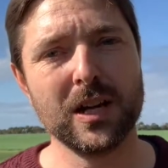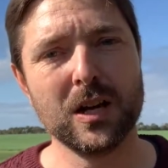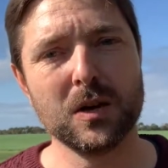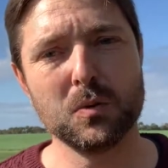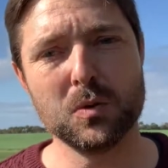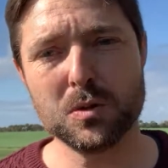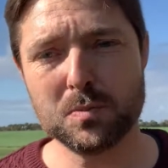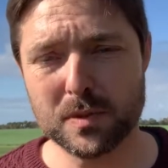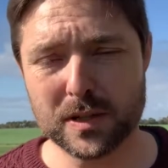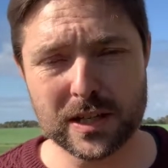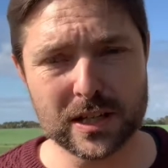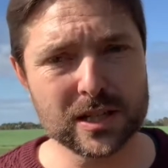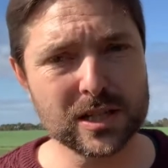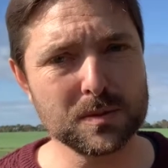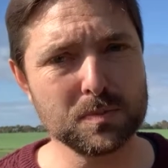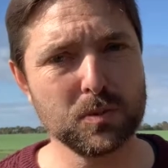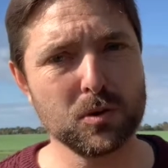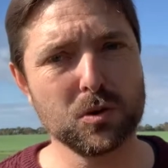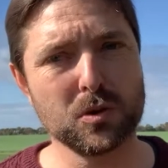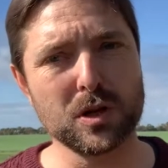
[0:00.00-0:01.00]
we'll be
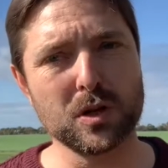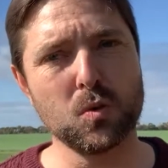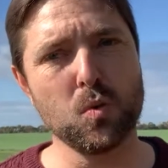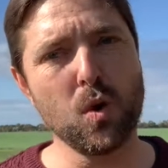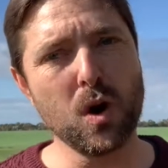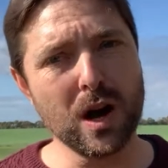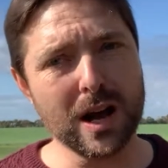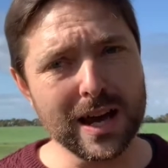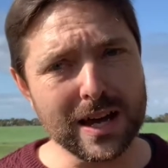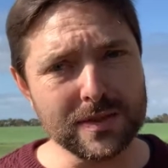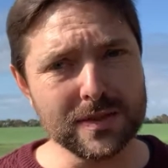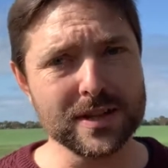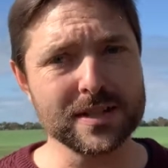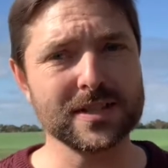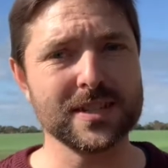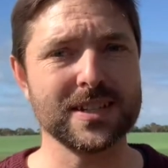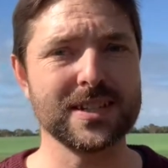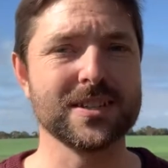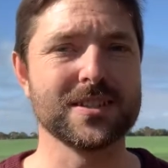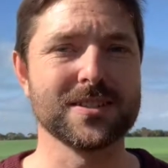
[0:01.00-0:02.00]
exploring why
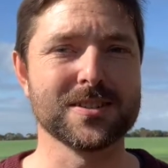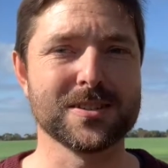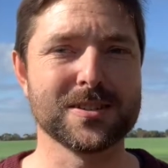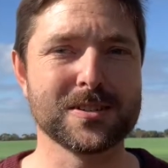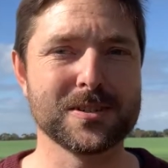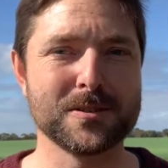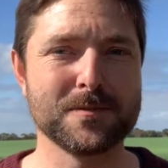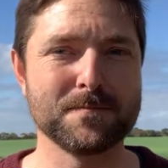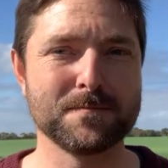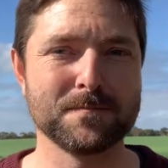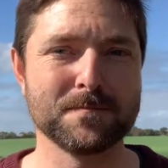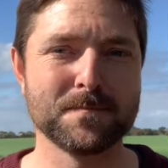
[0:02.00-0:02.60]
this is.